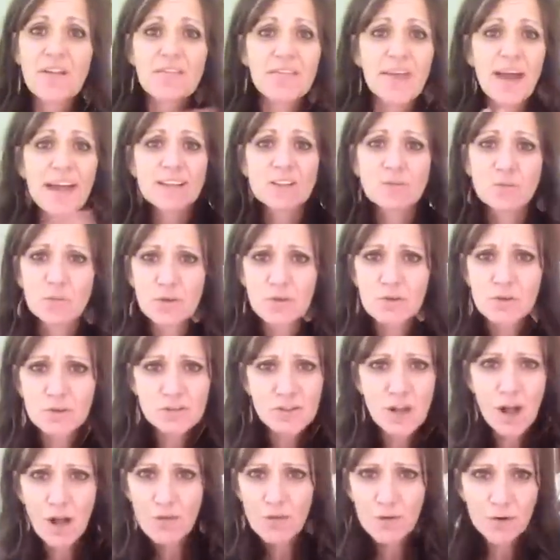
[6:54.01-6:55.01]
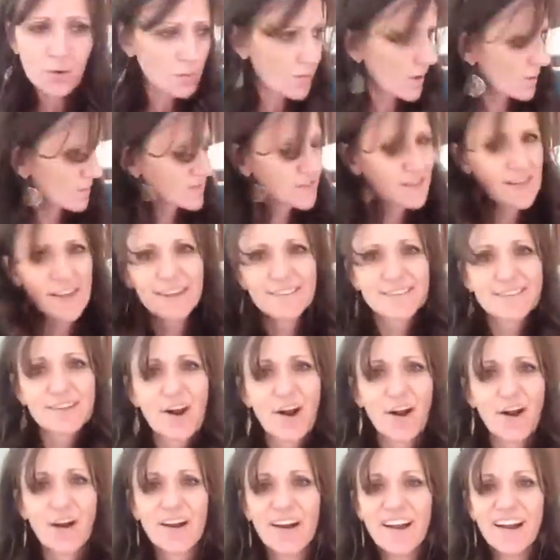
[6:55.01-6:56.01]
That's where those other websites
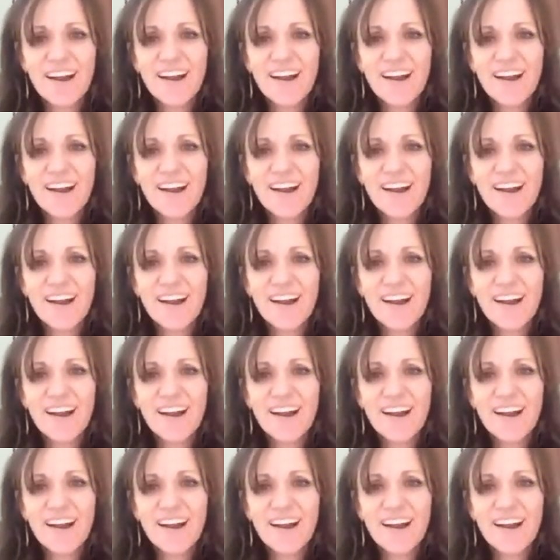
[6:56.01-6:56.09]
are.